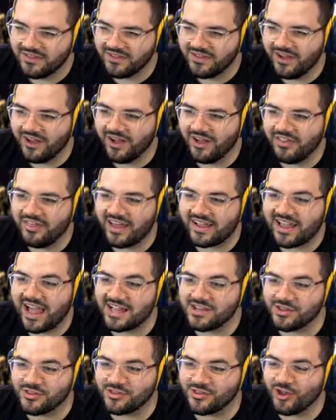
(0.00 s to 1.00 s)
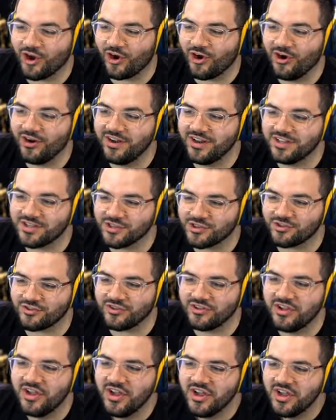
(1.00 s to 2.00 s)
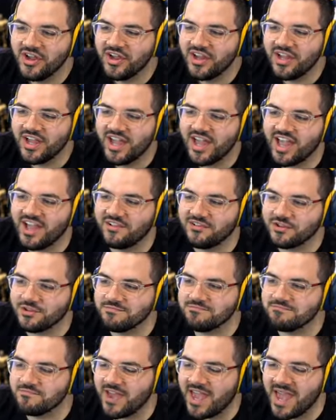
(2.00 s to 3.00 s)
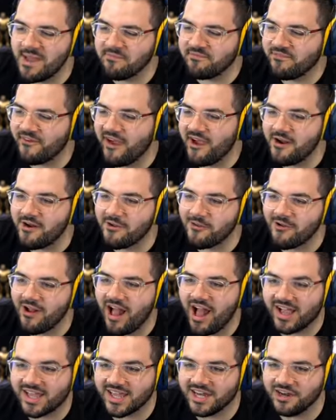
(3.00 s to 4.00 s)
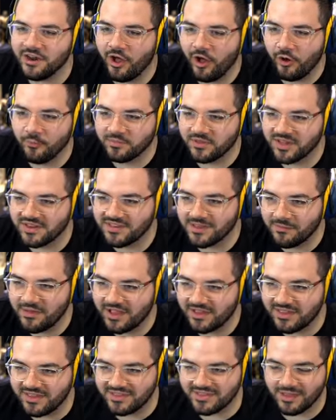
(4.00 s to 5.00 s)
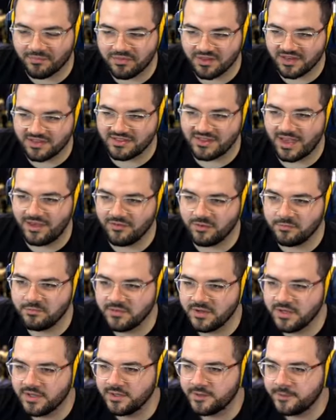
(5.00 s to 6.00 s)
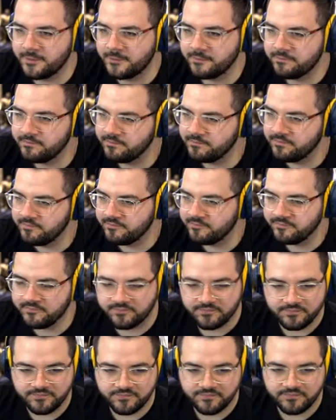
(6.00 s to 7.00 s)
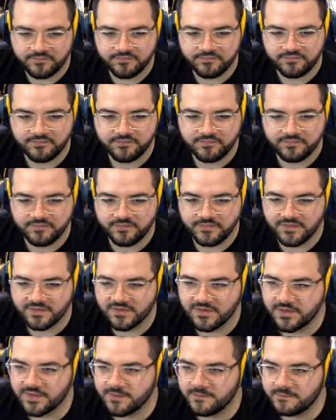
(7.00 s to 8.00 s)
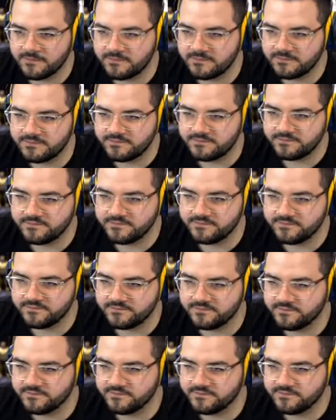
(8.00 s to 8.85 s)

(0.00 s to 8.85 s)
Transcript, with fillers: Oh, that guy just turned and just hip fired a rocket and hoped it somehow did something to save him. He was like, here goes nothing.